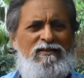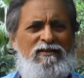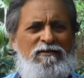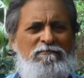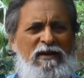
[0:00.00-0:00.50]

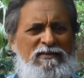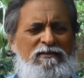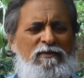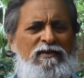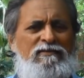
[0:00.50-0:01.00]

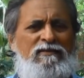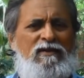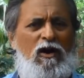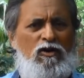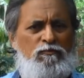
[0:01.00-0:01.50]
Maximizing
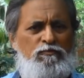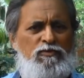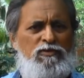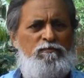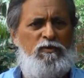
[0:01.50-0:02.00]
output
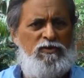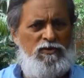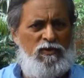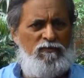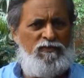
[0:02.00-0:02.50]
per unit
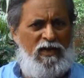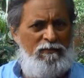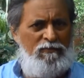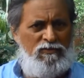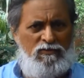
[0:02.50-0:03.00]
of time
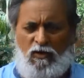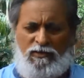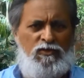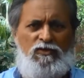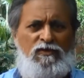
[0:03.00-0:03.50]
is not a
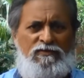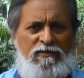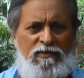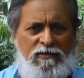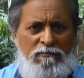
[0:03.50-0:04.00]
universal
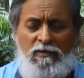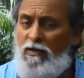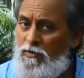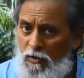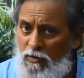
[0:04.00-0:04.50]
dictum?
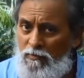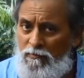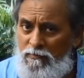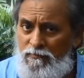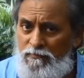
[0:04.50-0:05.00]
No.
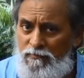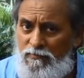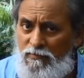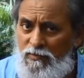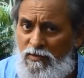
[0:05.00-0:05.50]

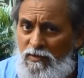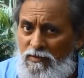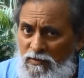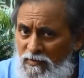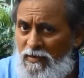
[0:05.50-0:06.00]
This
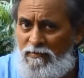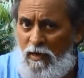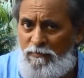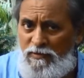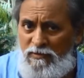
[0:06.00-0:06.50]
is an
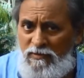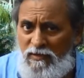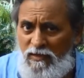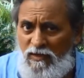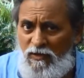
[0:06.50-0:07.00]
example
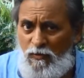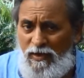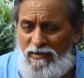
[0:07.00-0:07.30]
where